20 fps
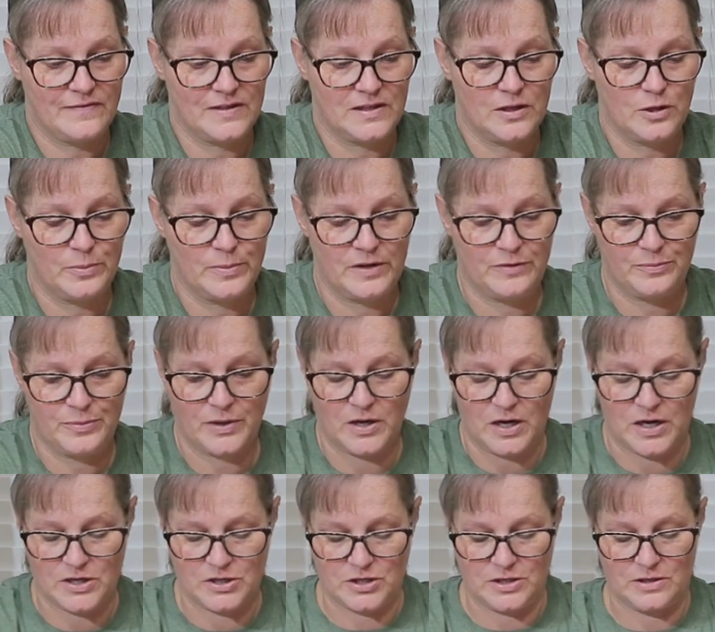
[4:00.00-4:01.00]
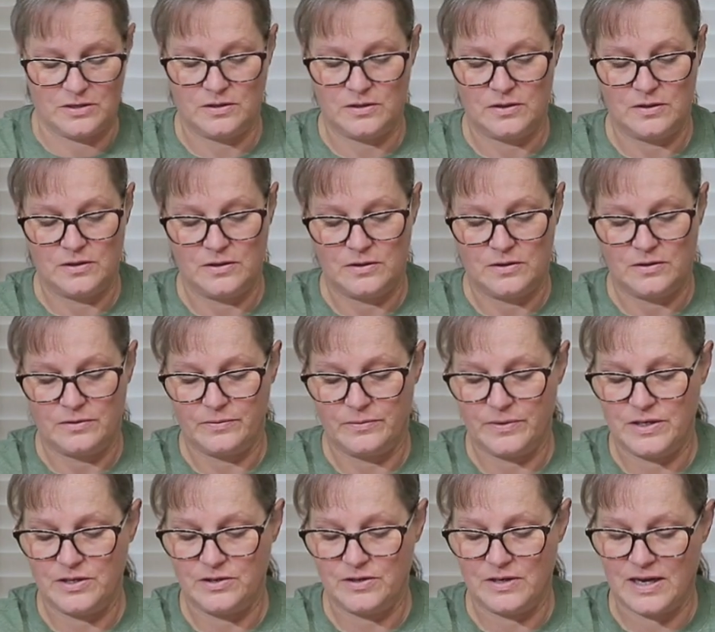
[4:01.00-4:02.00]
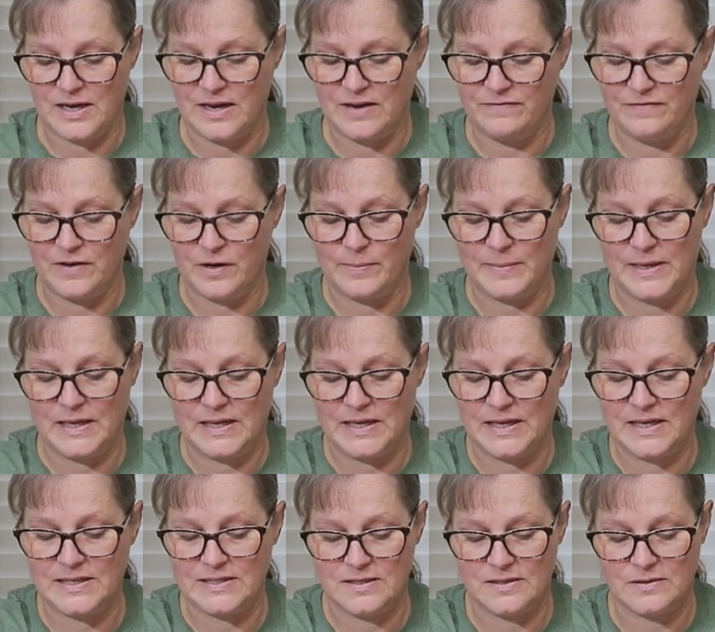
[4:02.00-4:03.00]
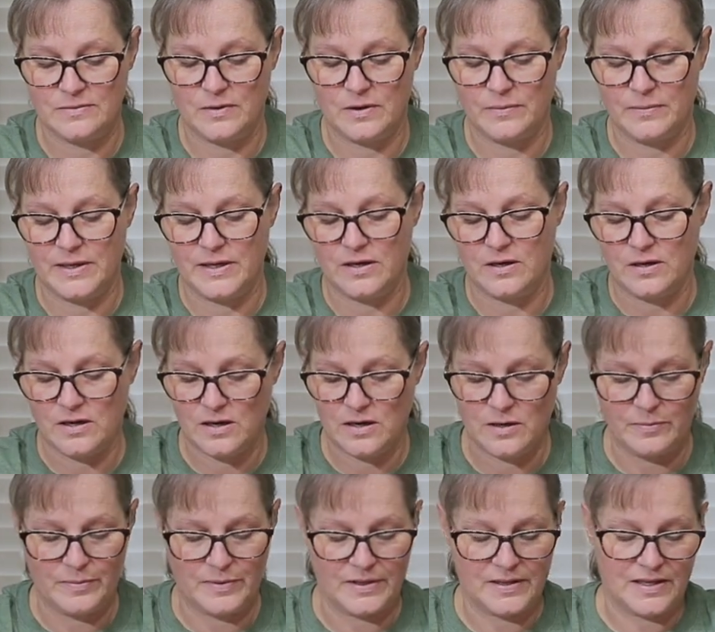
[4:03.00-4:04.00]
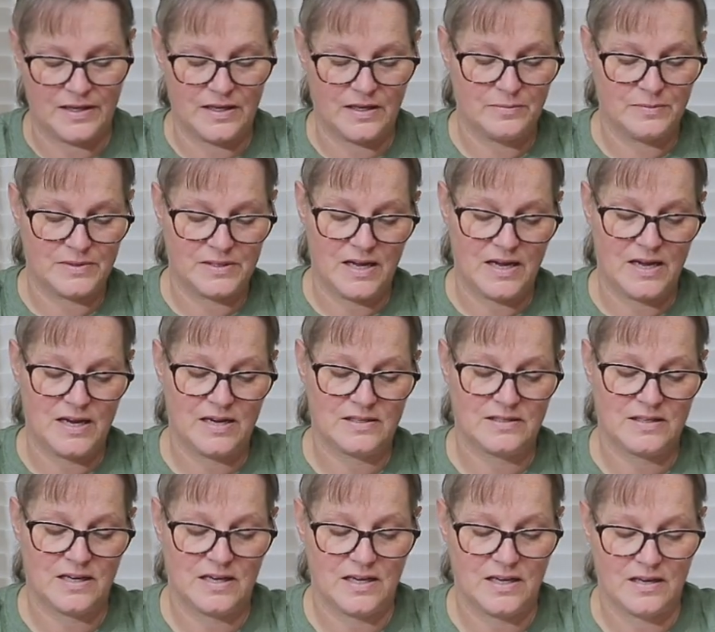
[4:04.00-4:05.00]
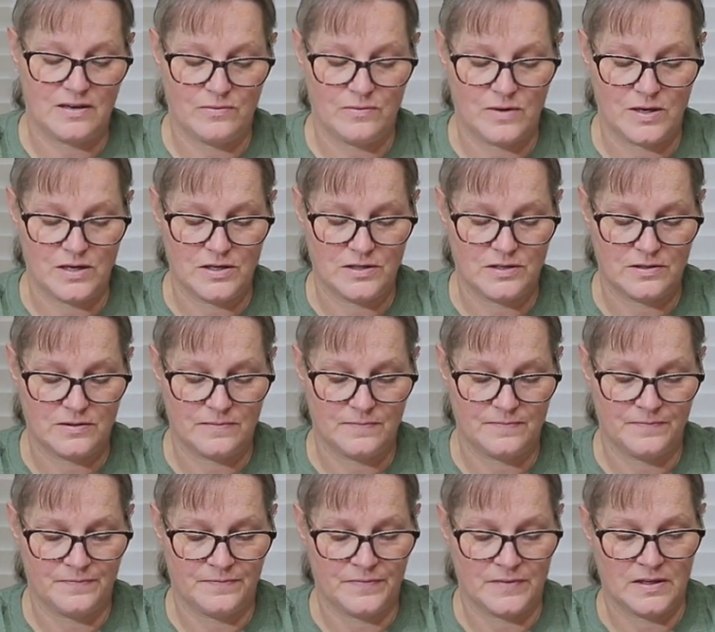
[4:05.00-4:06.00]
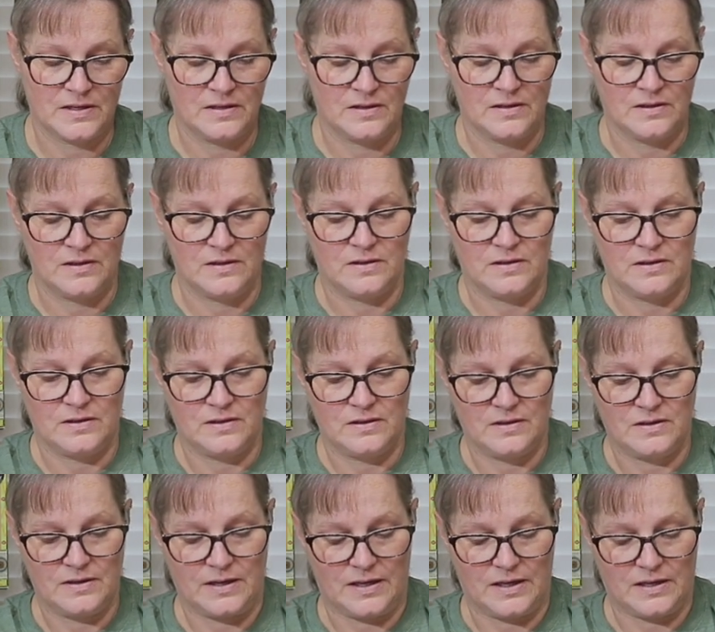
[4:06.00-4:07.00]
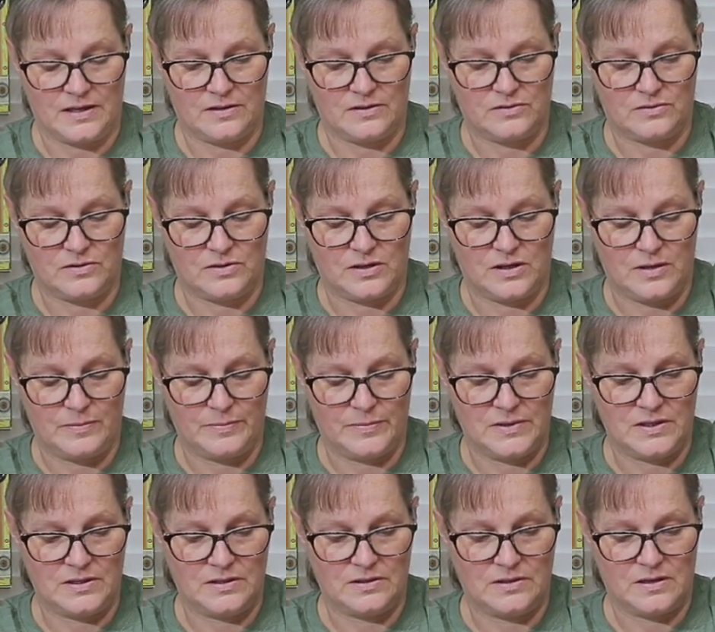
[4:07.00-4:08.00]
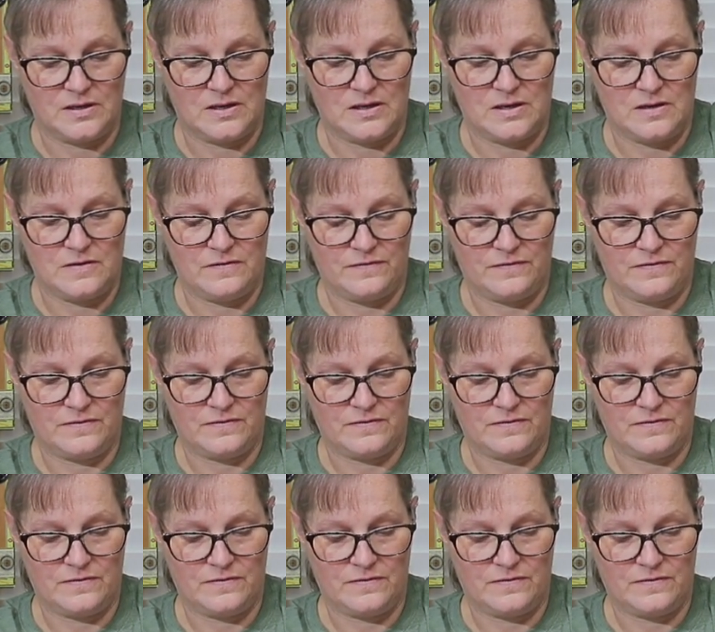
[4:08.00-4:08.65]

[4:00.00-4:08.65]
of a little bit of precaution have very many cases where we are, but they keep saying it's going to get worse. All right, so top this off.